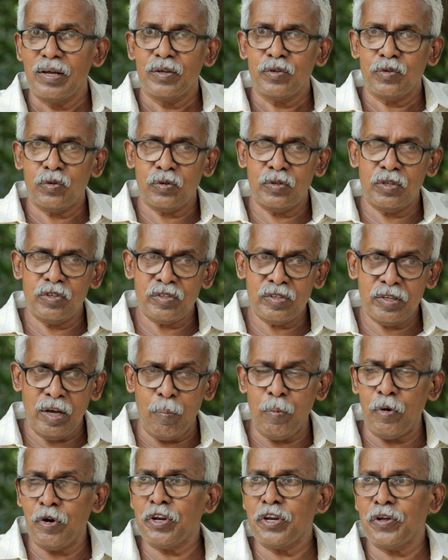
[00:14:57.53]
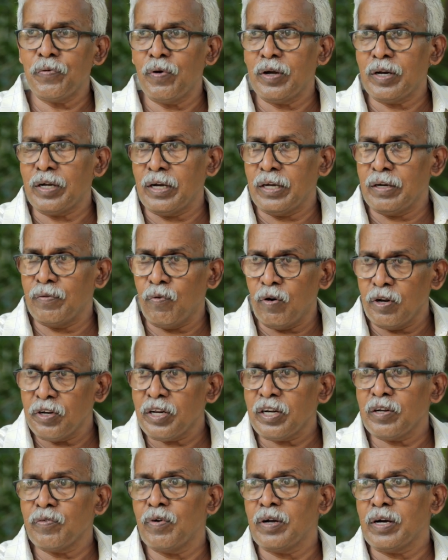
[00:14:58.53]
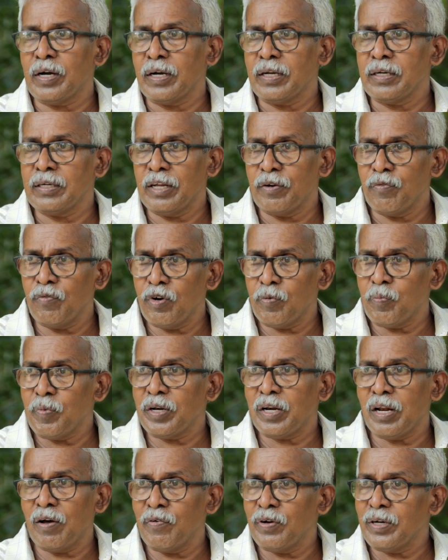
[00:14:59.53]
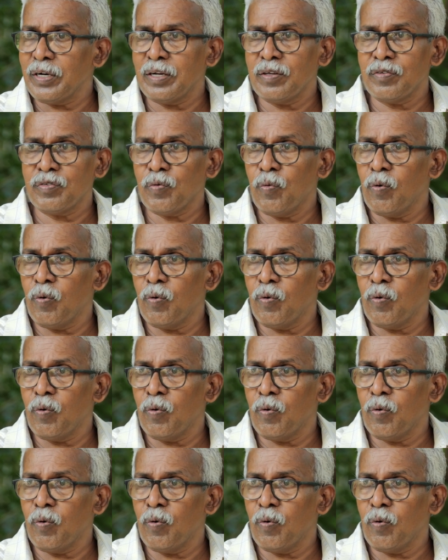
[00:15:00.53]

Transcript: so this community work and voluntary work and environmental awareness,